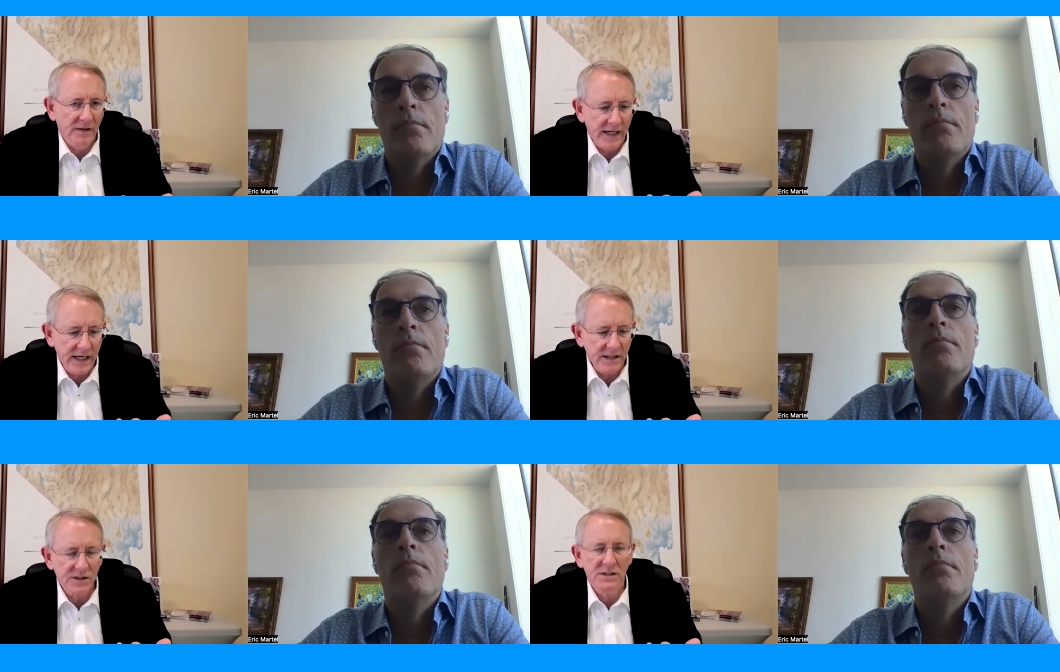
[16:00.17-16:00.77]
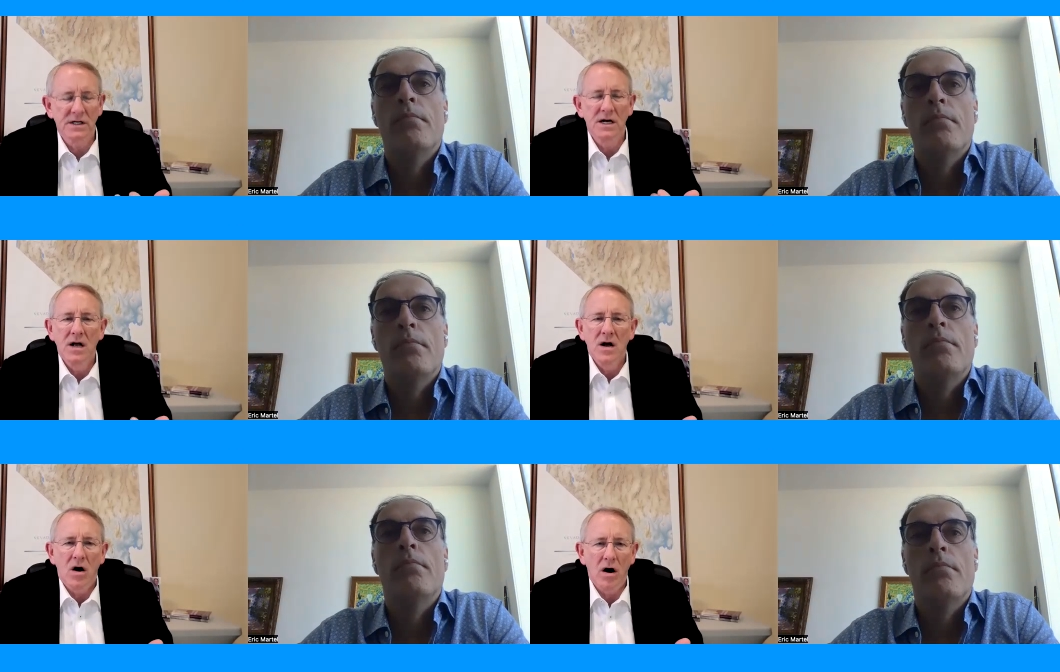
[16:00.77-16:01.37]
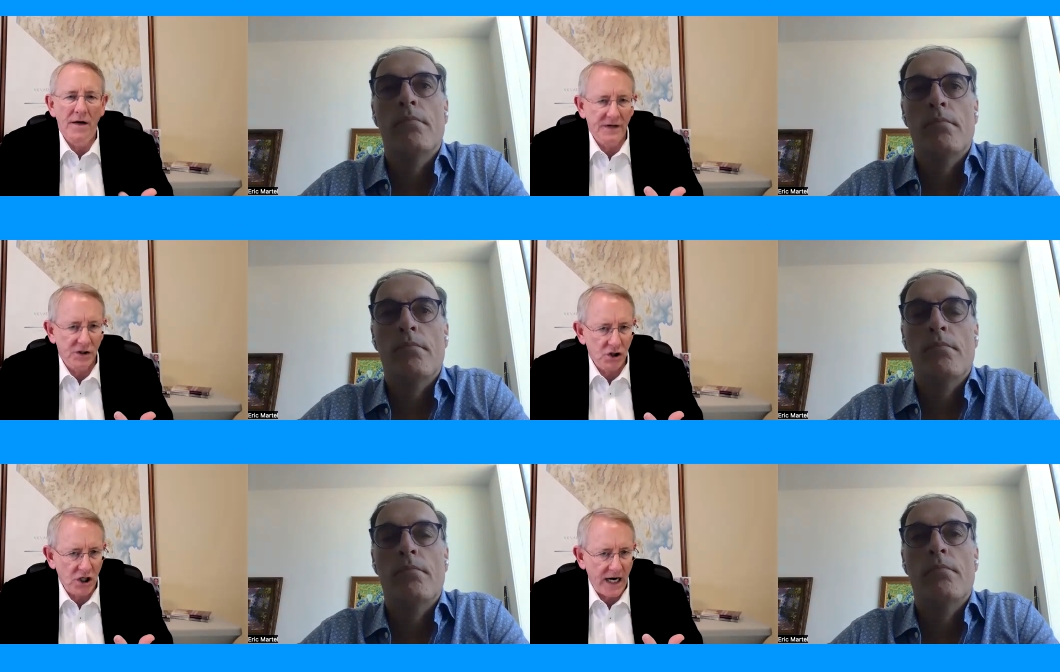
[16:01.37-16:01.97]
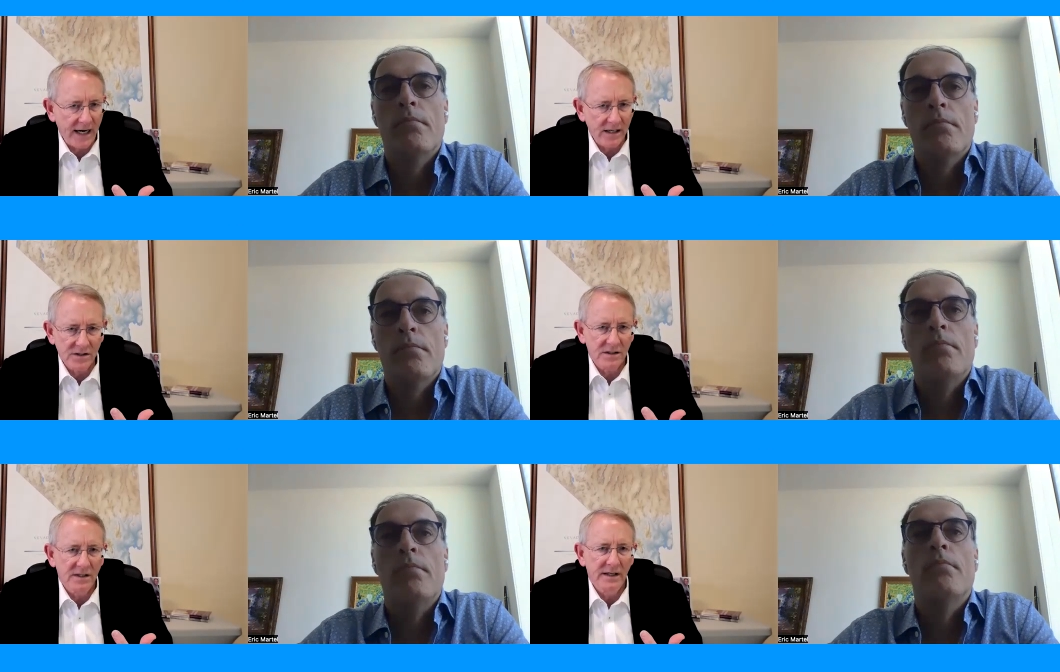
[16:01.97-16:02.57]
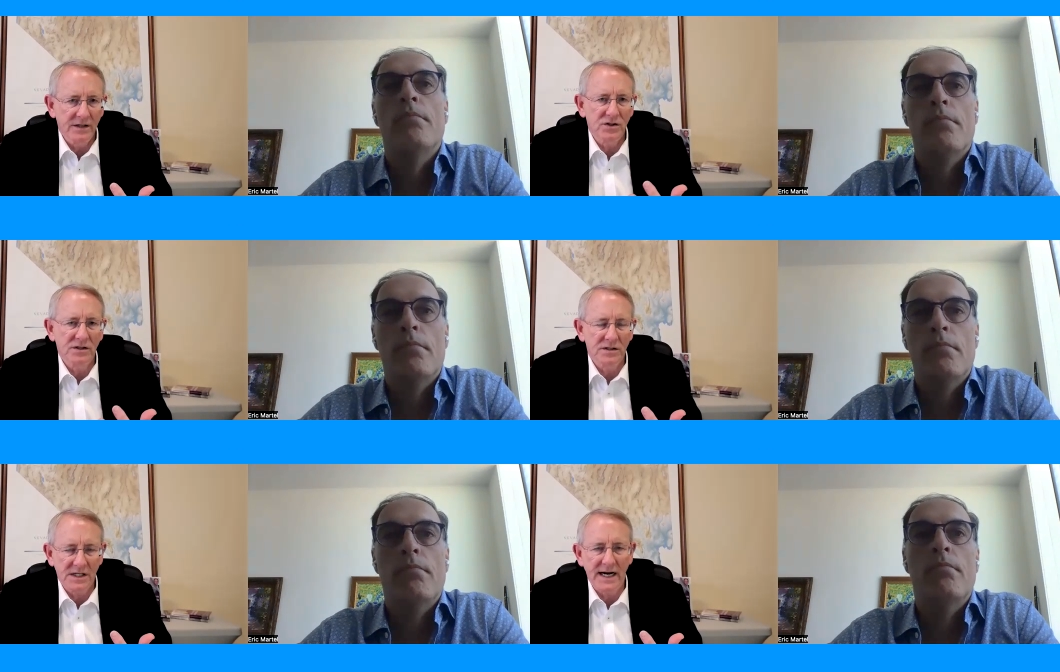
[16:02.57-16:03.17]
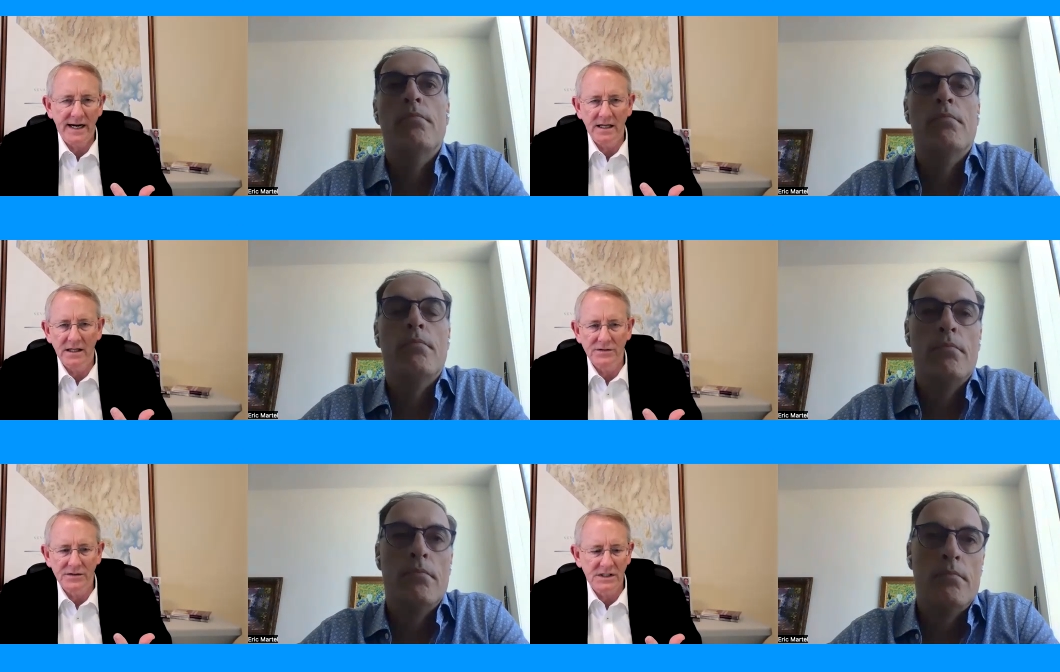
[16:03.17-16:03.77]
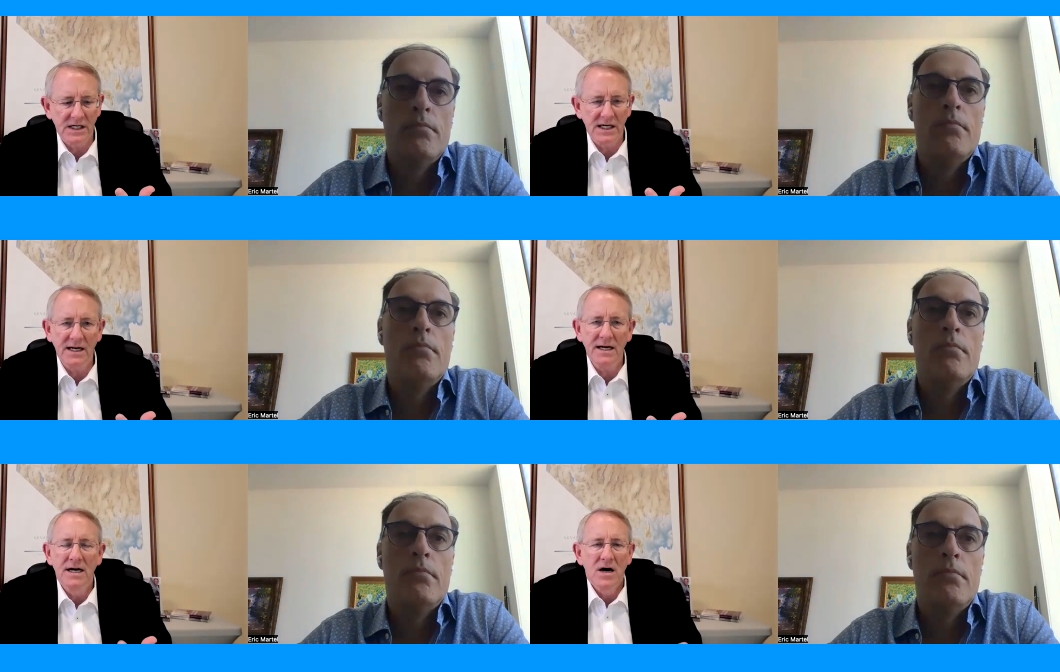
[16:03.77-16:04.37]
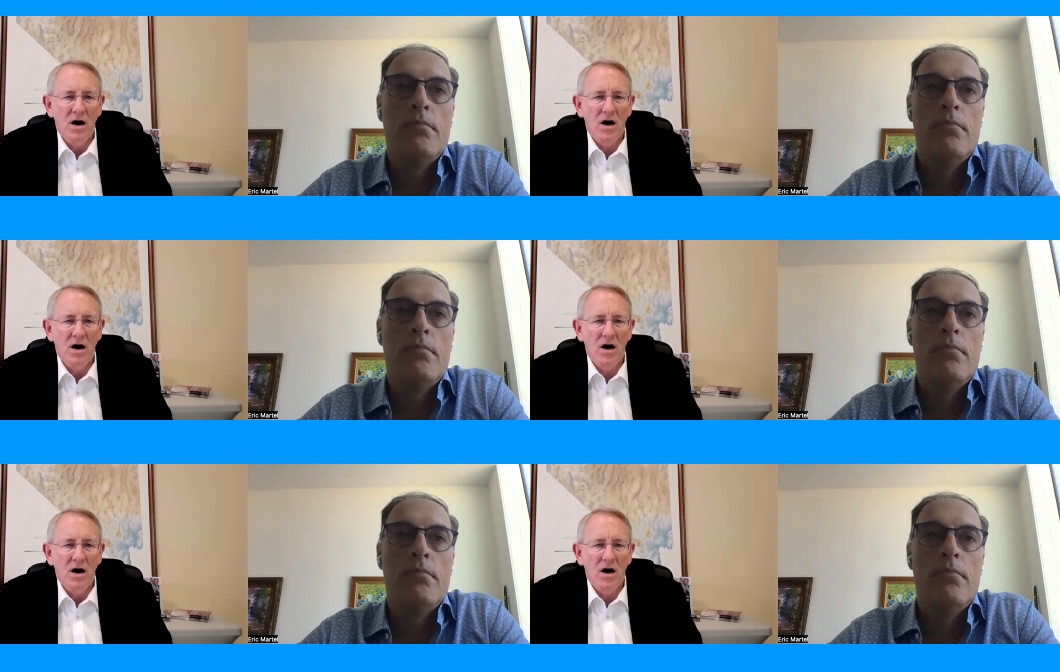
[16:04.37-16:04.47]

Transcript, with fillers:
Speaker 1: the lease on the checks, it should mm-hmm. say LLC.